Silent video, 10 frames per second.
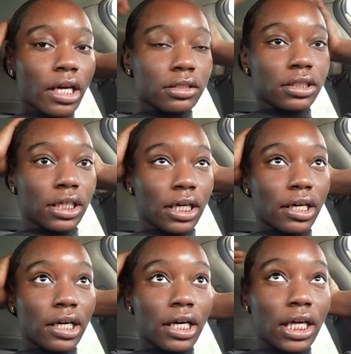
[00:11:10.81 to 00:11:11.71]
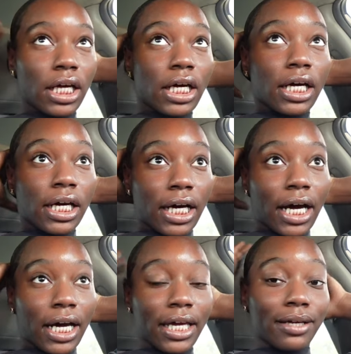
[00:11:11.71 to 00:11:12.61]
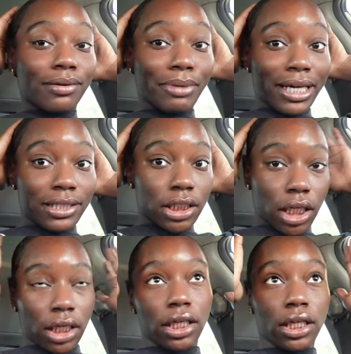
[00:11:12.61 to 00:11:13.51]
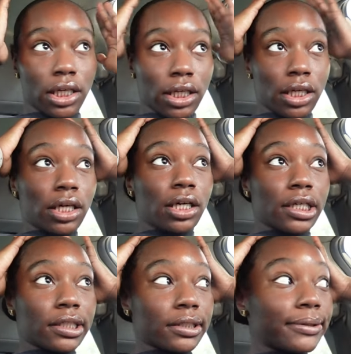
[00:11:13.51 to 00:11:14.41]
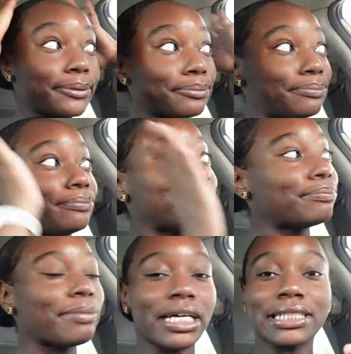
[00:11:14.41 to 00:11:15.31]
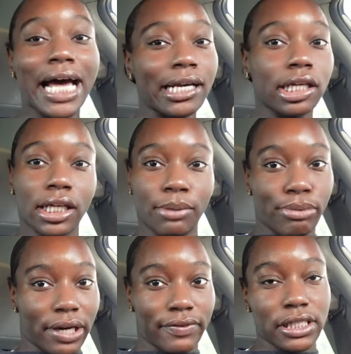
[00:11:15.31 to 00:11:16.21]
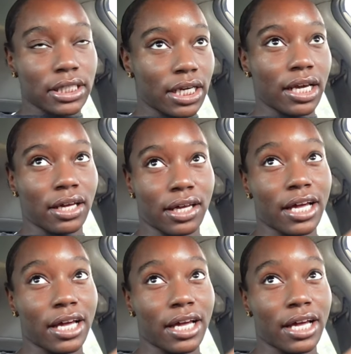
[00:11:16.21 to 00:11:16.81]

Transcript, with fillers: so yeah, I am at Sonic um because I didn't eat breakfast today.